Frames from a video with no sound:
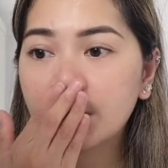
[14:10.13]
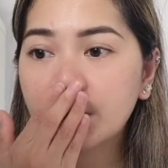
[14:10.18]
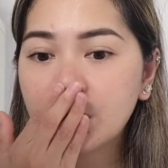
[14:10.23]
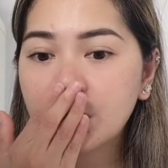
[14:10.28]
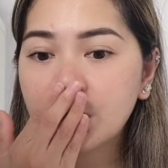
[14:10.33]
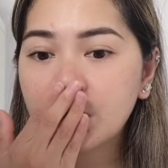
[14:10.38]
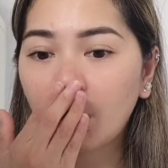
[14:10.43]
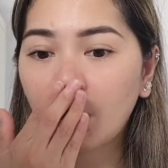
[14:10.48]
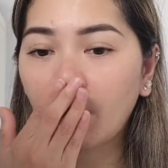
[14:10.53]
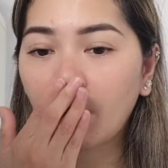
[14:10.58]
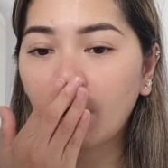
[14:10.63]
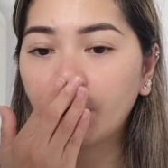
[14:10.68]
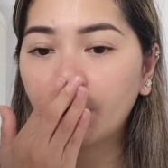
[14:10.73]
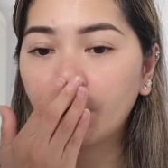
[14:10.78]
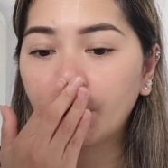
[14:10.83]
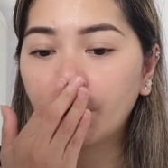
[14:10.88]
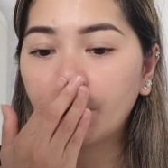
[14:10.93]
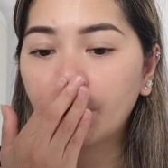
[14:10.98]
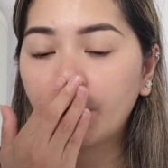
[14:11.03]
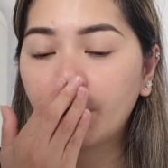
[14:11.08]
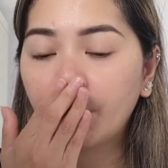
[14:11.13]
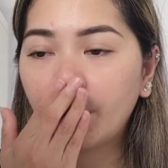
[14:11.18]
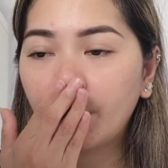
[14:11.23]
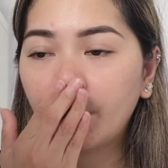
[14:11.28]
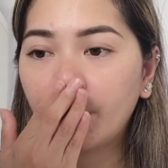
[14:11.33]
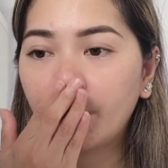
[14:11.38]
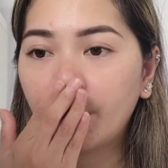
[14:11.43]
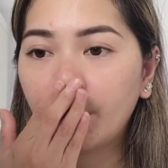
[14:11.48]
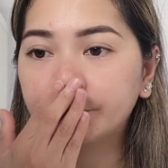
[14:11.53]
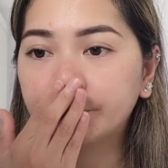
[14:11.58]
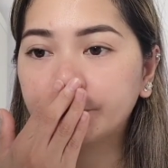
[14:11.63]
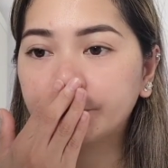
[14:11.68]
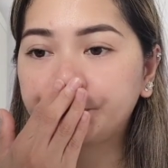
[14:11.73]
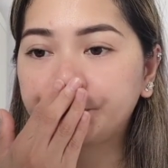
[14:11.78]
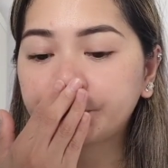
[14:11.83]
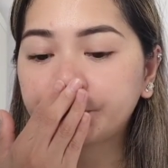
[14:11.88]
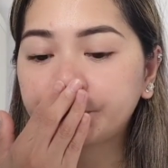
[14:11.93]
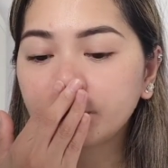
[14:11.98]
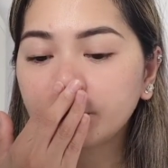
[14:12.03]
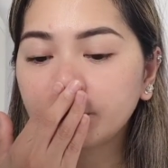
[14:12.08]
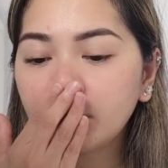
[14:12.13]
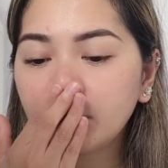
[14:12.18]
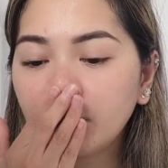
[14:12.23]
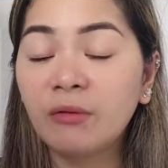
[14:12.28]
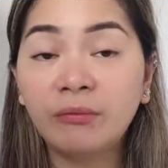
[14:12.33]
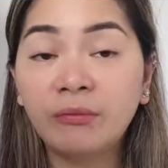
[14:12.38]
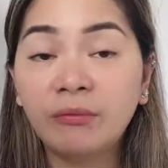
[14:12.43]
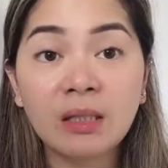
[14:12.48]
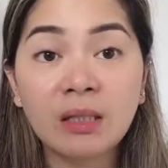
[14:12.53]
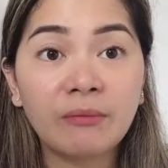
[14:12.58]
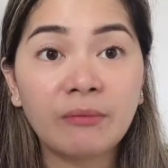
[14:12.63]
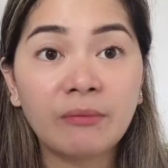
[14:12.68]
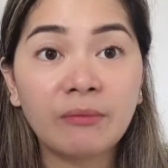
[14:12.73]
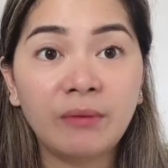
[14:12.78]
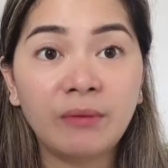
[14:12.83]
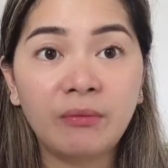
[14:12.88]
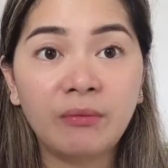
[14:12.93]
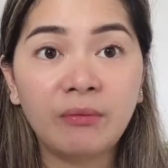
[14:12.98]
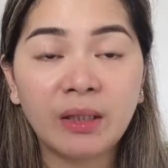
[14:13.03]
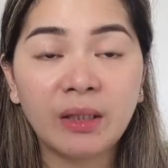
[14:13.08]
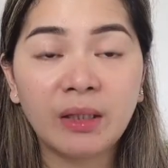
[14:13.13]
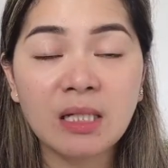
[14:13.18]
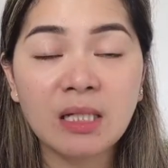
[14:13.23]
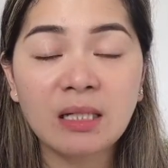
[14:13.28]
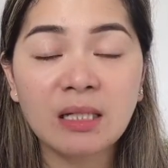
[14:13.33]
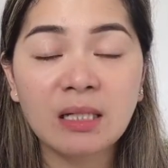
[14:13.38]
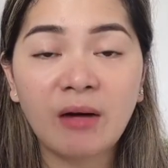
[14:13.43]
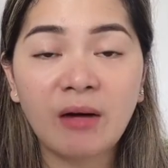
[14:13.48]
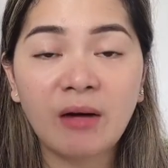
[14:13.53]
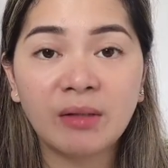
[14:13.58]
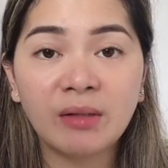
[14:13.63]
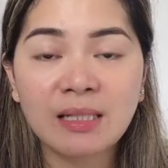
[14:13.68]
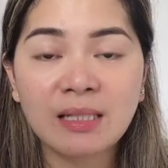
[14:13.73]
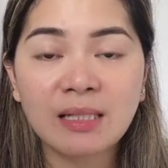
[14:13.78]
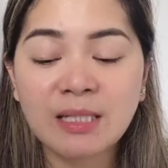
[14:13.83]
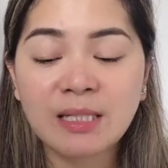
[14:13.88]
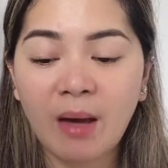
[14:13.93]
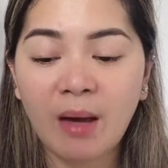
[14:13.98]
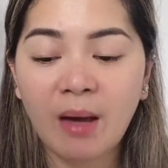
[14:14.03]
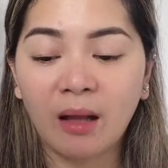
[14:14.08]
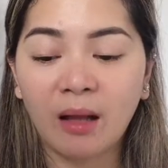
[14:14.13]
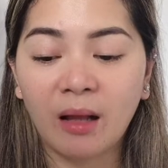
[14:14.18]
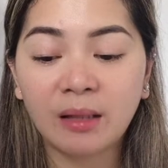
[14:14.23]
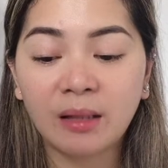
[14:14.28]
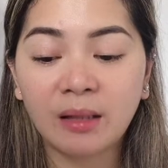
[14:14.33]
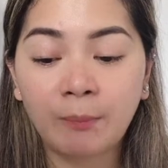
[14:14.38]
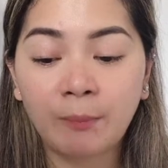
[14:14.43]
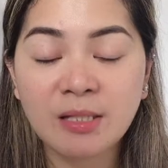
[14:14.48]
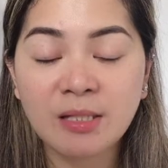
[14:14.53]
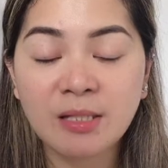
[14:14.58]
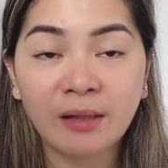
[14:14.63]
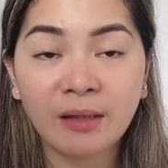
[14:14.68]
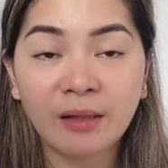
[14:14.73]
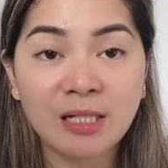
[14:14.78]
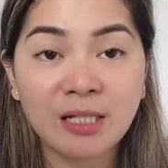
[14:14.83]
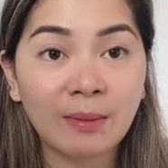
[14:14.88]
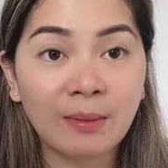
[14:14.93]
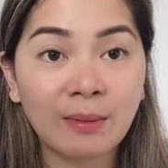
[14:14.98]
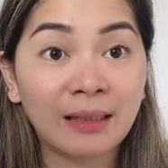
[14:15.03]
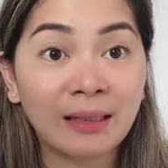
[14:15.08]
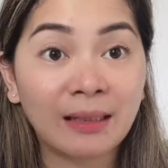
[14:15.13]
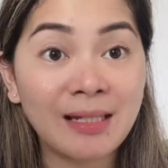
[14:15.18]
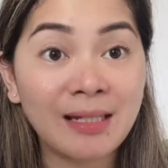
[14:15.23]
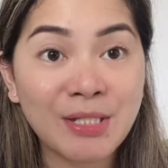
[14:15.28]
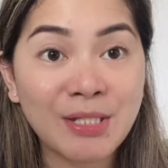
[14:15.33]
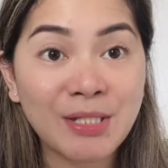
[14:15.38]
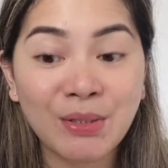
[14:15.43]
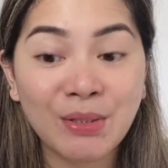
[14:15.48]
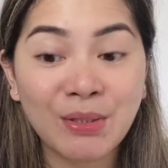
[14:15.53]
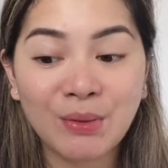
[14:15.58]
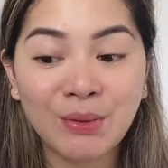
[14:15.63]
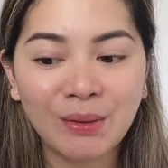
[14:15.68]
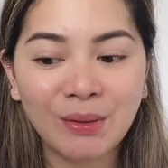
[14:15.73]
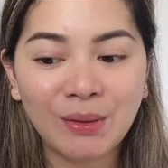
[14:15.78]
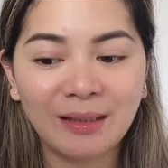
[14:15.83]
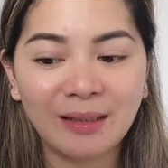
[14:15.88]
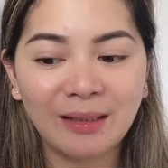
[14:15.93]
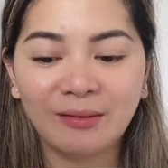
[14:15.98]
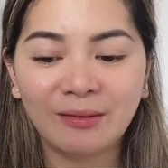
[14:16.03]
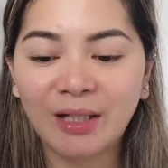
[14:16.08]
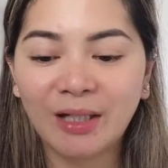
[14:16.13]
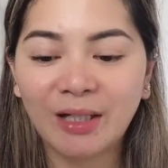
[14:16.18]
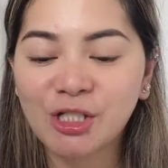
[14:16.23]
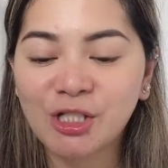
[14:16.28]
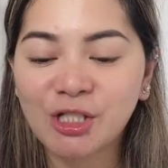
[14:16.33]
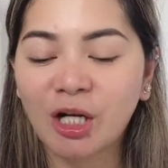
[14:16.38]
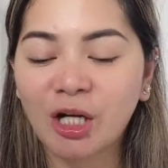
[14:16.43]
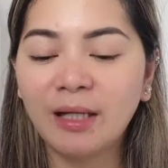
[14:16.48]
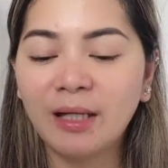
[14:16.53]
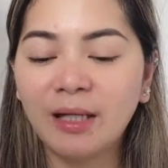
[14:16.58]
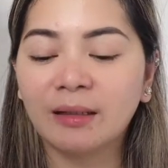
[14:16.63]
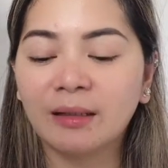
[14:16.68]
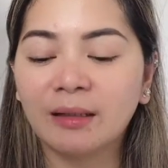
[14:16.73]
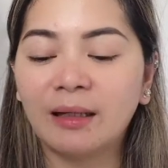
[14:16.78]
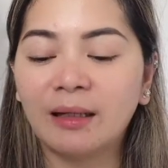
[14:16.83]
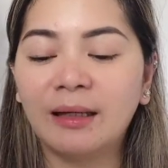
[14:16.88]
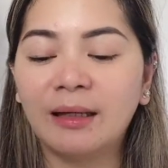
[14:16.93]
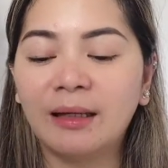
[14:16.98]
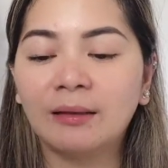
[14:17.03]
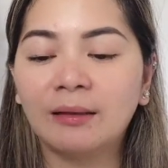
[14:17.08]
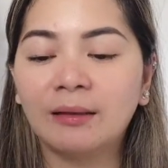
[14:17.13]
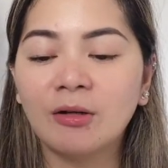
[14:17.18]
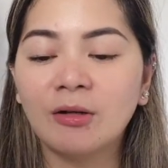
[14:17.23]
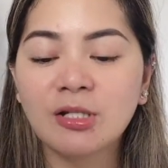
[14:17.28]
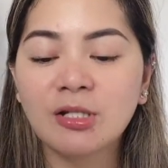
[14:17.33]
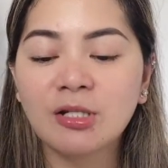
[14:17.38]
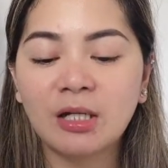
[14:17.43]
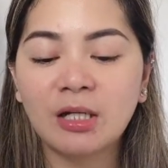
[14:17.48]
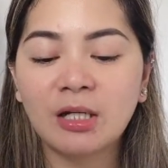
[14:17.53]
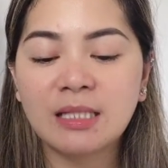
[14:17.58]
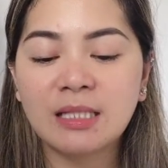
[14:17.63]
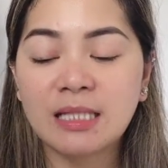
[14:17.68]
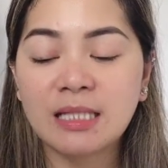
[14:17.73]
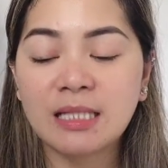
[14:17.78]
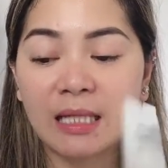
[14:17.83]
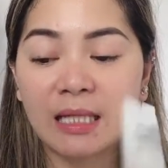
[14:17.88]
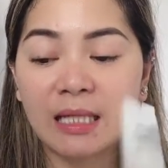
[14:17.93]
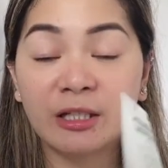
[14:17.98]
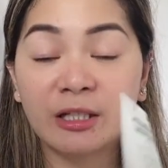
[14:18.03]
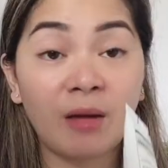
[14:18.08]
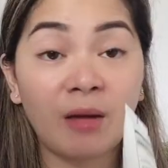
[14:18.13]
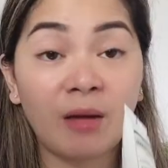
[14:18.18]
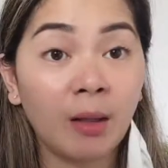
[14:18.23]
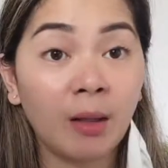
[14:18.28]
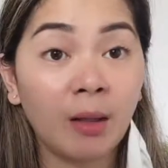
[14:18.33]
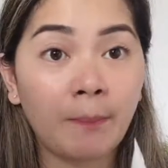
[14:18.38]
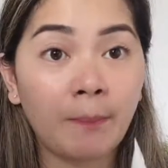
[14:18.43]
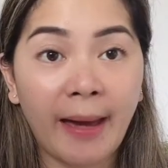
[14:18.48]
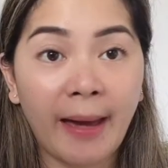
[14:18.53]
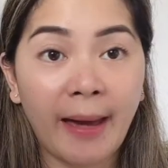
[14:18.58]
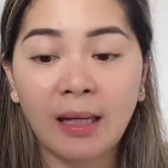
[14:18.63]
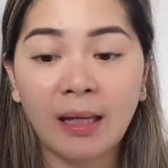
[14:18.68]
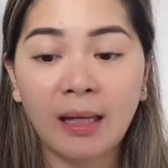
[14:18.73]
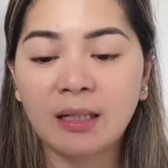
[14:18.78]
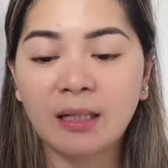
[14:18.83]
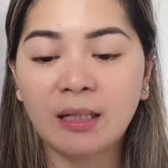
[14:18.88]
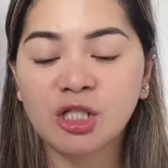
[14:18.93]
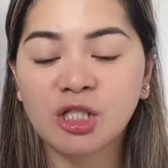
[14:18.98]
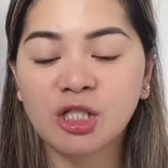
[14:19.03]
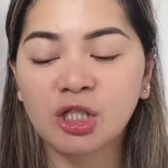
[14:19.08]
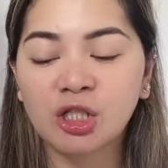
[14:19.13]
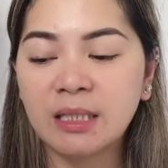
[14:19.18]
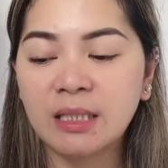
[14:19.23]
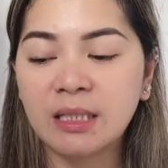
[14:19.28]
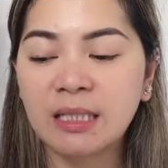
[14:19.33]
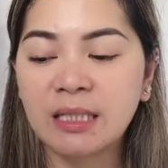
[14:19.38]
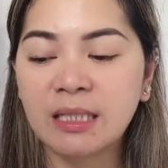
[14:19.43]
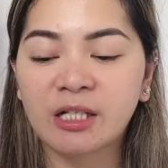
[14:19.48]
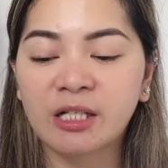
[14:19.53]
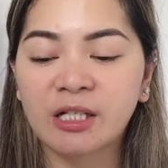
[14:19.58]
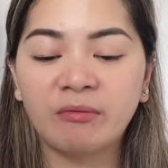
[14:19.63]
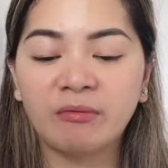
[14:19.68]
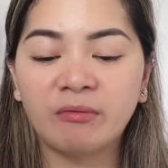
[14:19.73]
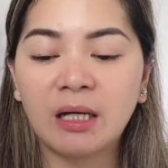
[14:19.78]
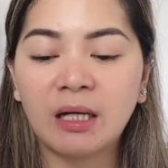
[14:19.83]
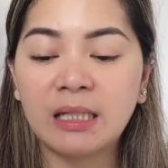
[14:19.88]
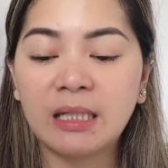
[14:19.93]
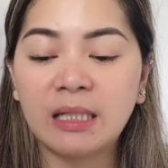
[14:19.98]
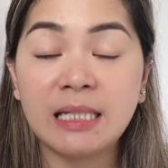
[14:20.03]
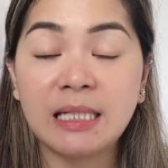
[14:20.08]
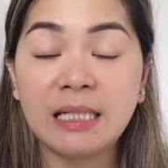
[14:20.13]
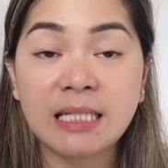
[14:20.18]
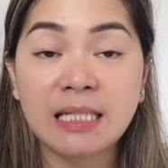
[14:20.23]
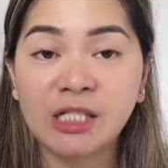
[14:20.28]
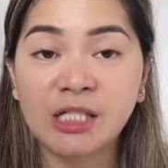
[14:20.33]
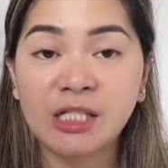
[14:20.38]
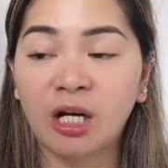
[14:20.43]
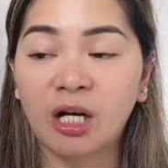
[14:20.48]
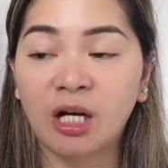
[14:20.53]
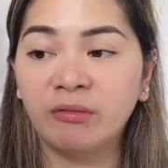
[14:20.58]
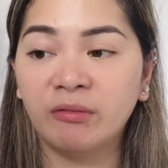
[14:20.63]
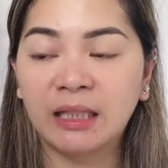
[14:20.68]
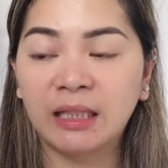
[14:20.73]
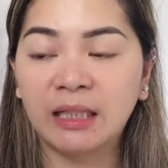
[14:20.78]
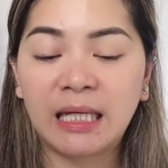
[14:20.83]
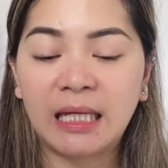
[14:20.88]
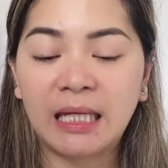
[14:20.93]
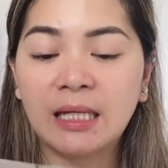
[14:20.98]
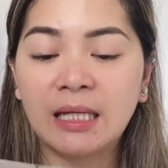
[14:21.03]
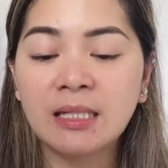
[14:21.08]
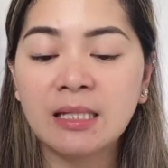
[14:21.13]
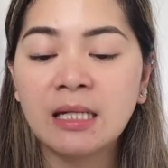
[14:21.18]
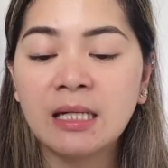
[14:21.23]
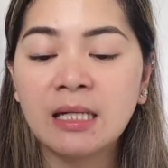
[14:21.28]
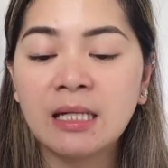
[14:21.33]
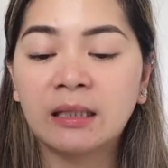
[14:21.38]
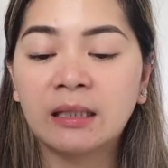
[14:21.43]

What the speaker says: So if it doesn't have that smell, the apple cider smell, then it's good. You can try it. And also, it's in travel pack. Actually, it is a travel kit.